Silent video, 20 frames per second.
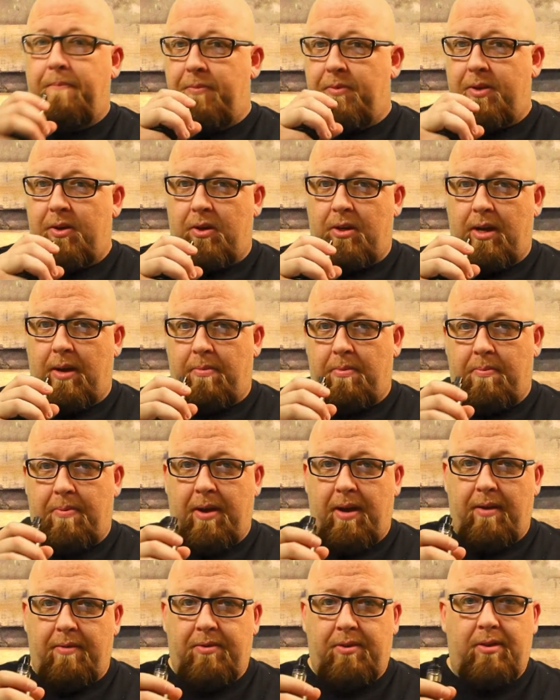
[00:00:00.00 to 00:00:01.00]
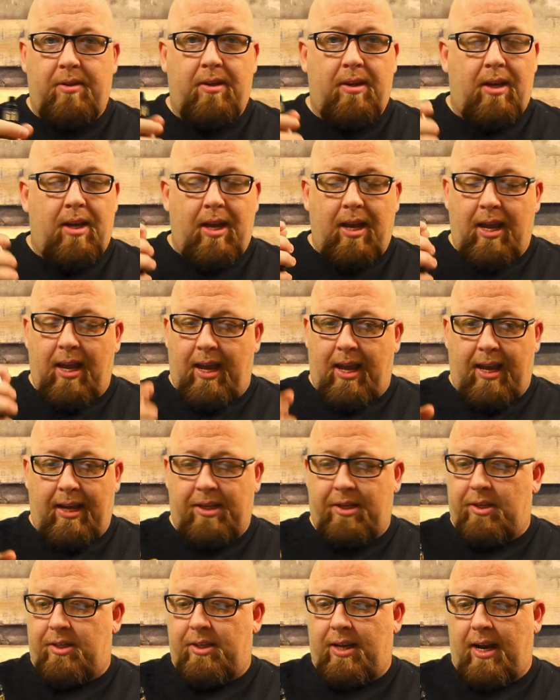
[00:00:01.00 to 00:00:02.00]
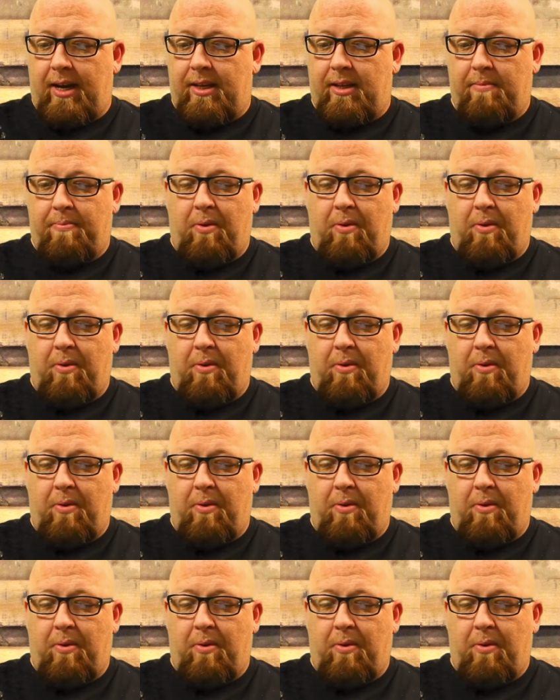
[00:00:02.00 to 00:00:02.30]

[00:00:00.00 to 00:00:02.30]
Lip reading: Took a couple puffs. It just got to the